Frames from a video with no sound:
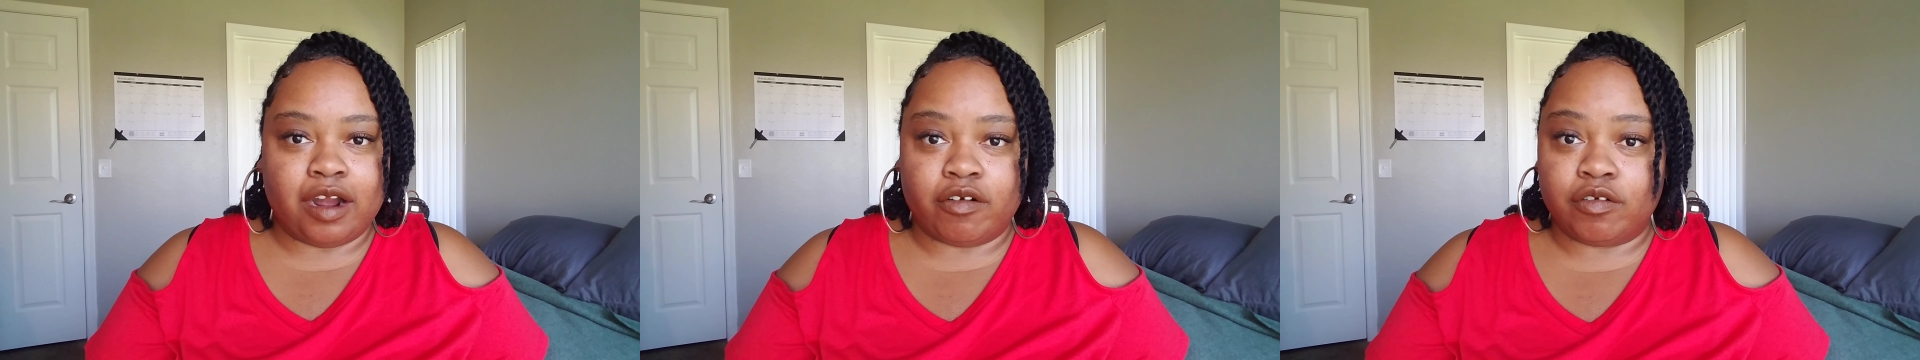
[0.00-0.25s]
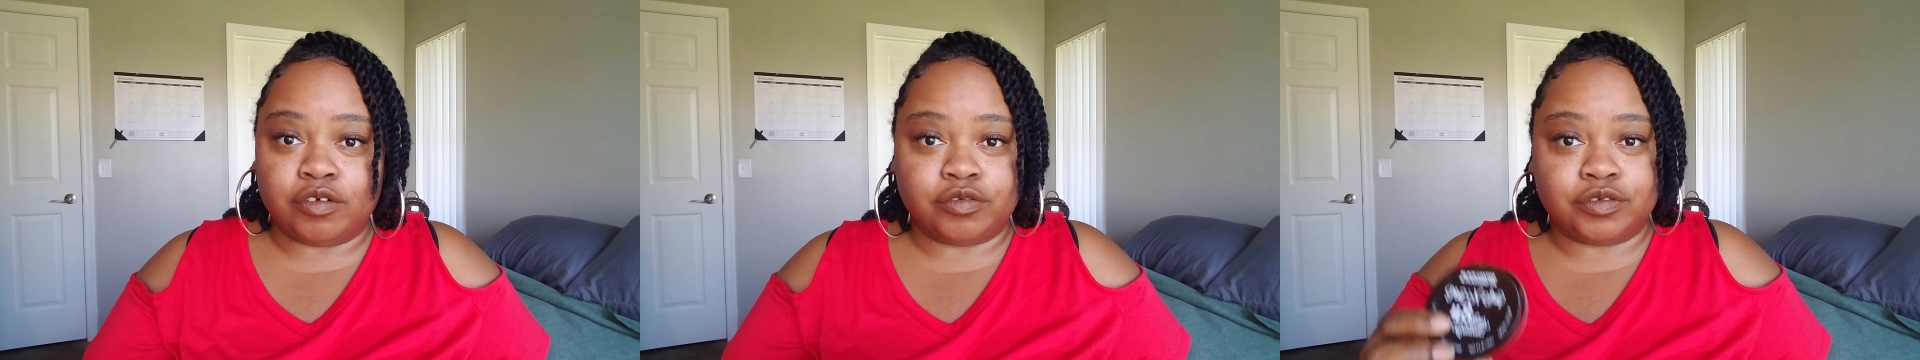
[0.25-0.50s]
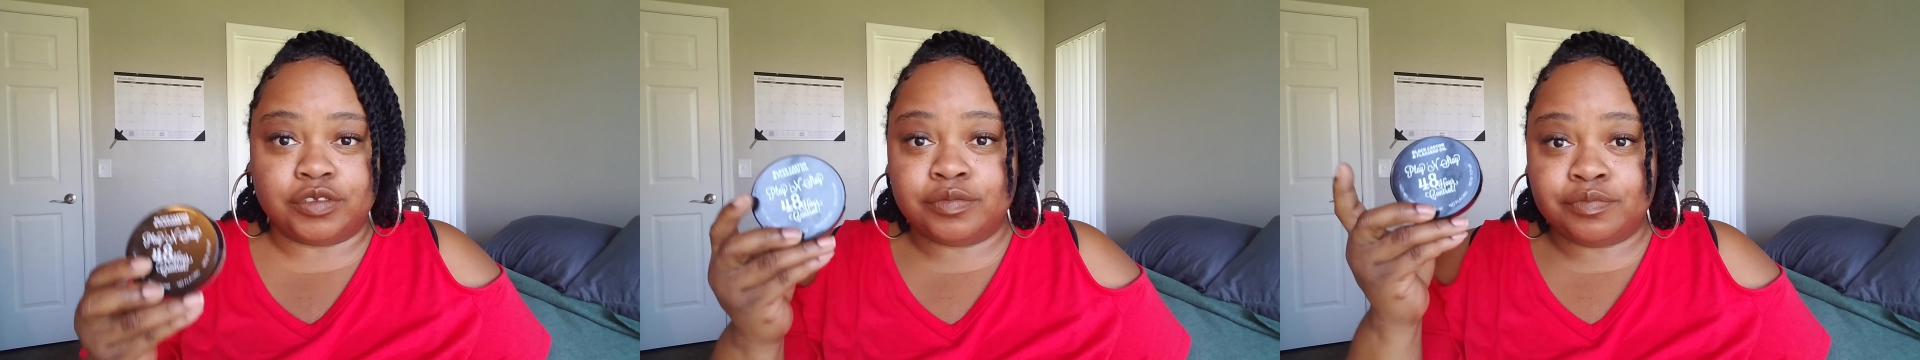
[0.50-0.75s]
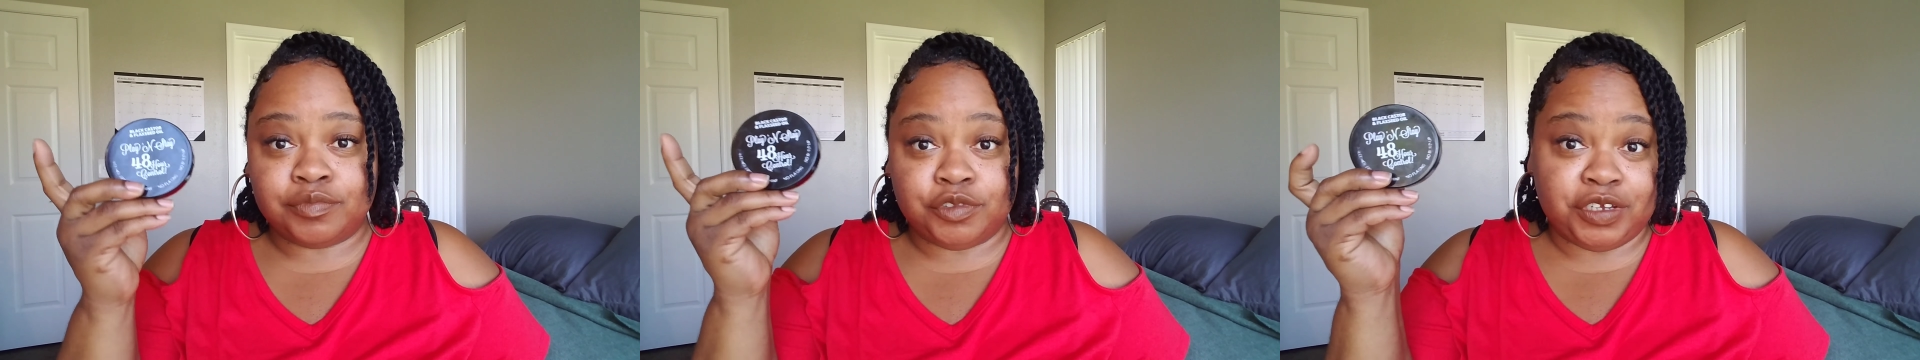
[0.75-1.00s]
hour hold,
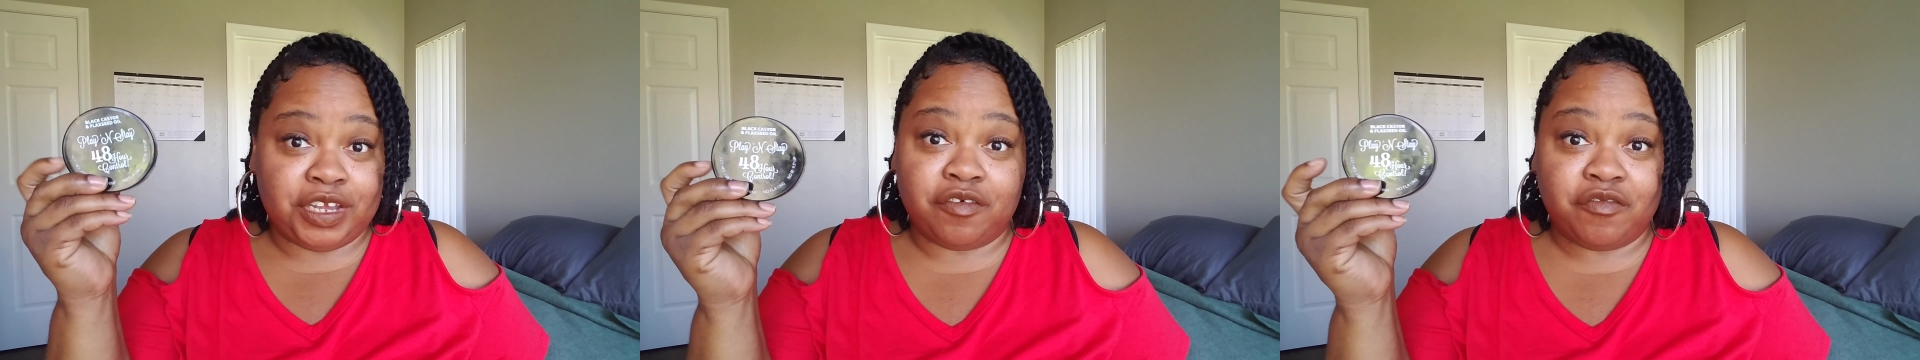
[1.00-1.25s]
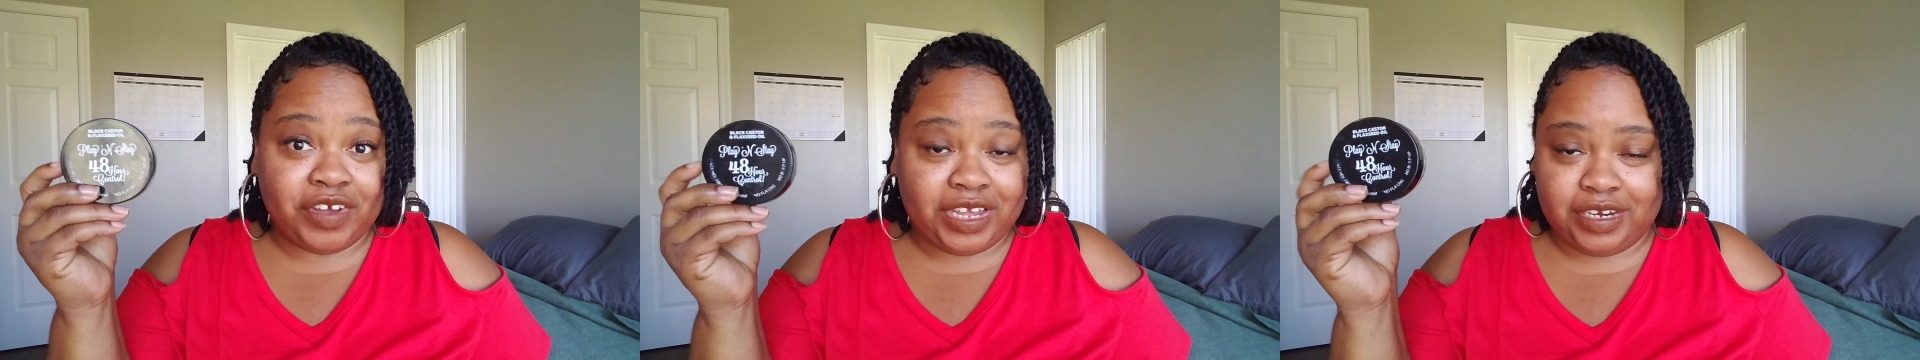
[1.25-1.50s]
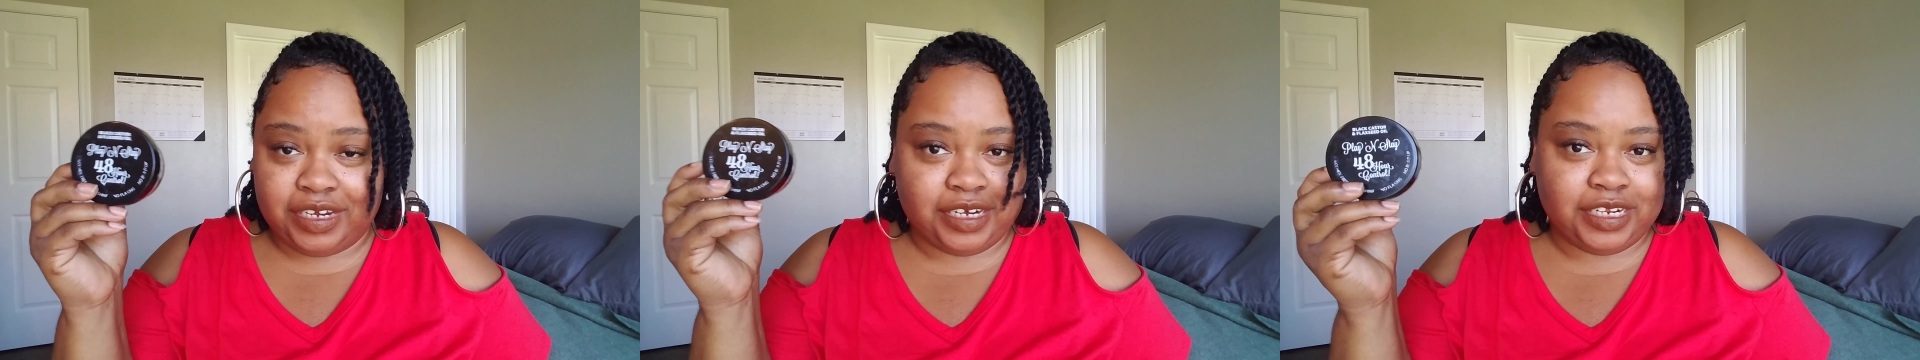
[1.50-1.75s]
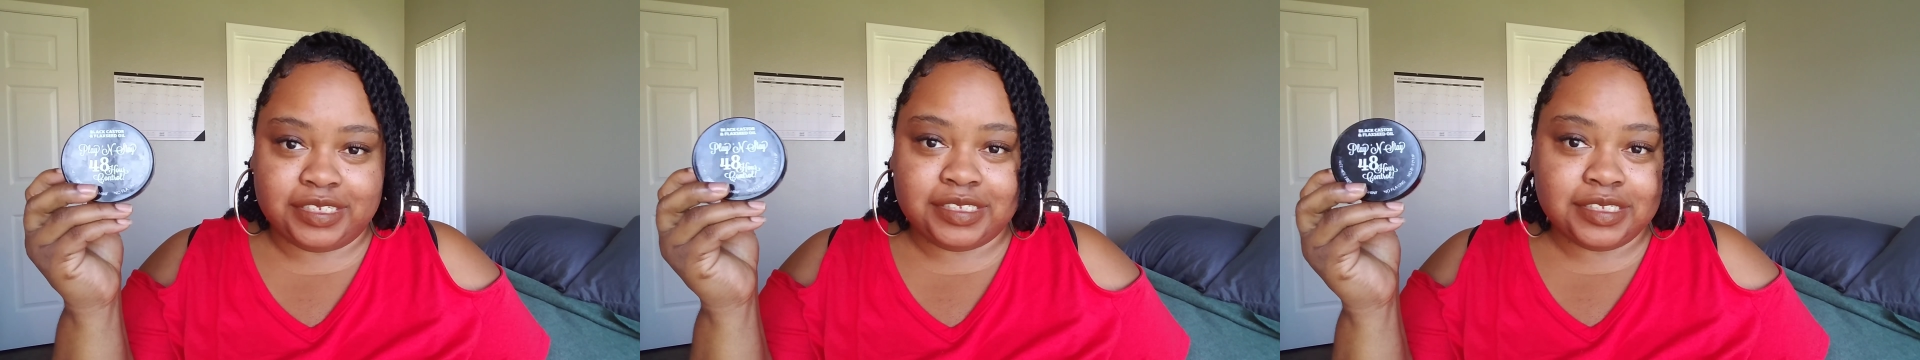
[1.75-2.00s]
you ain't gonna find it
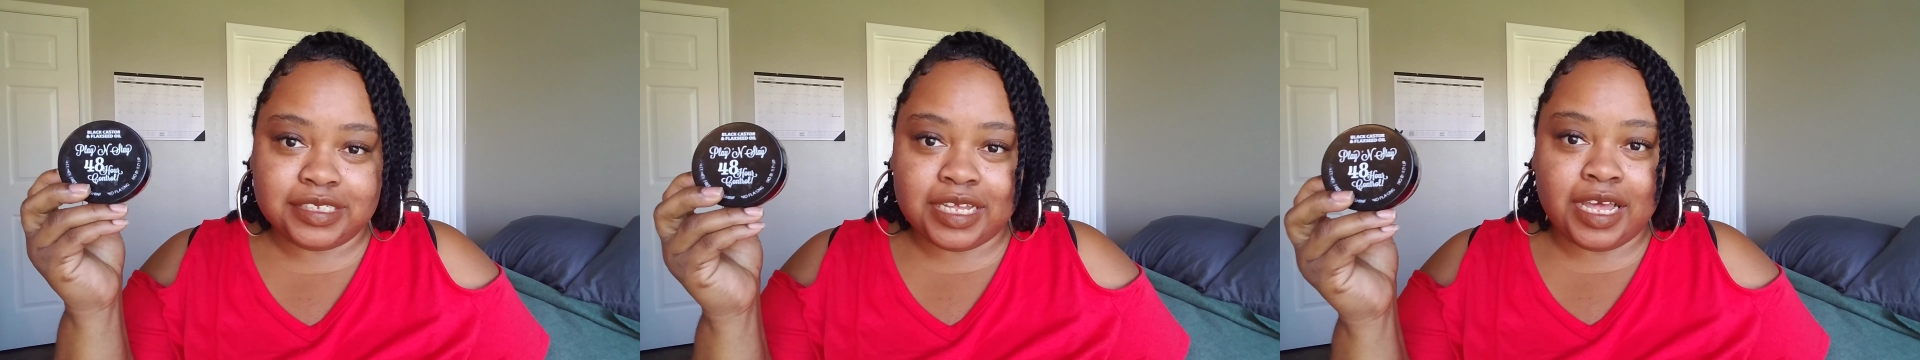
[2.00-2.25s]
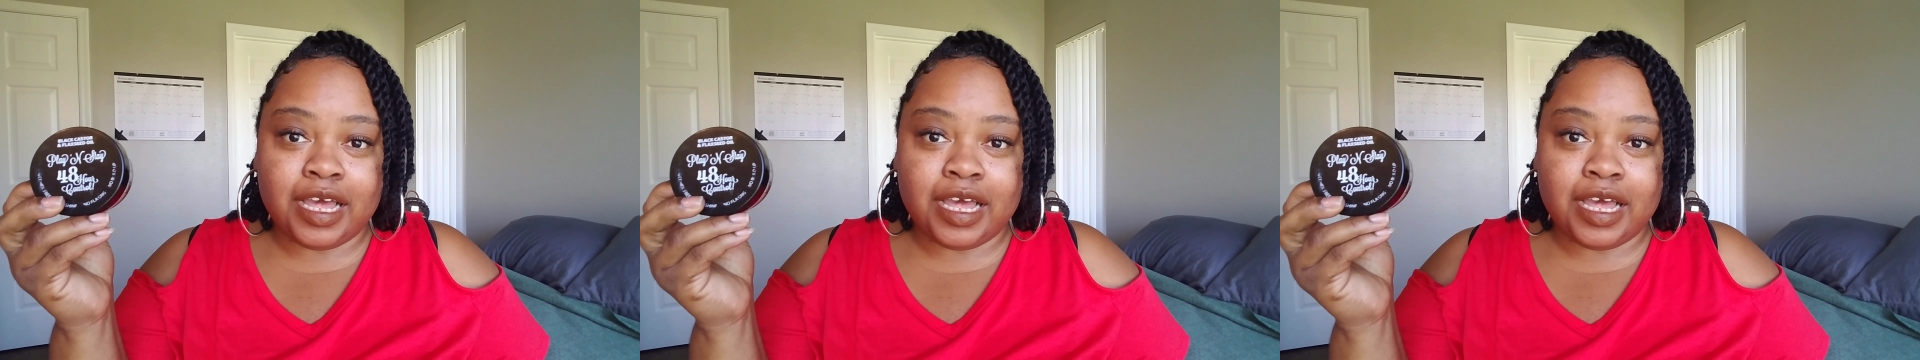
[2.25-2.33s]
in this.